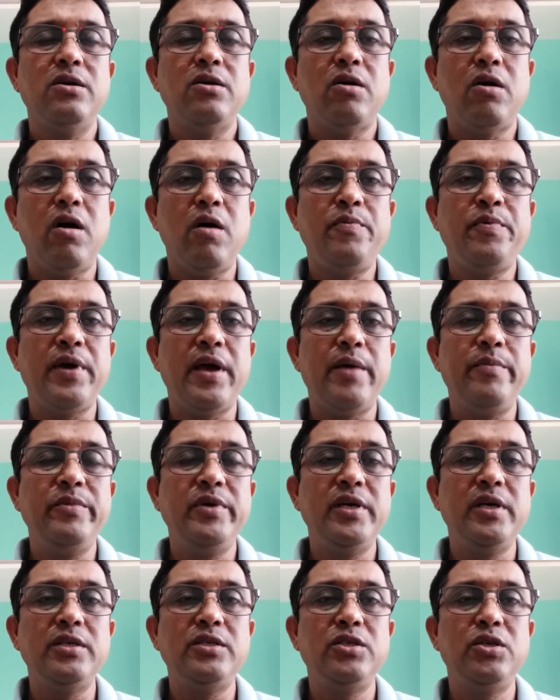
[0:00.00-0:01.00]
of
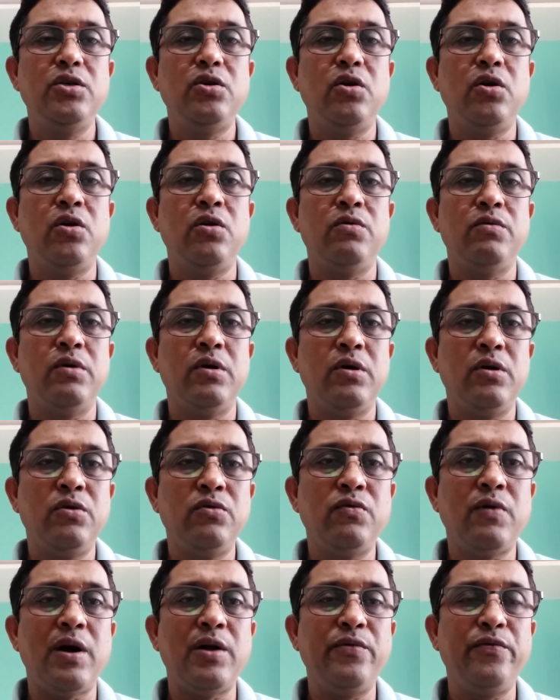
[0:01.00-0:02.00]

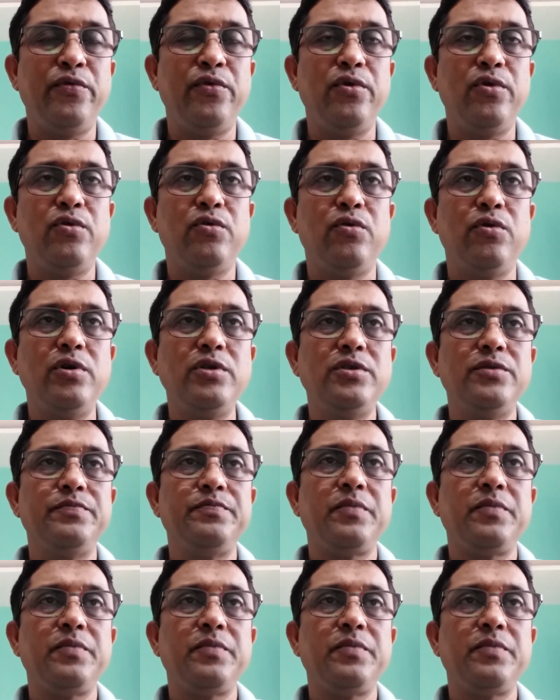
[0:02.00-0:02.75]
MES-014 course.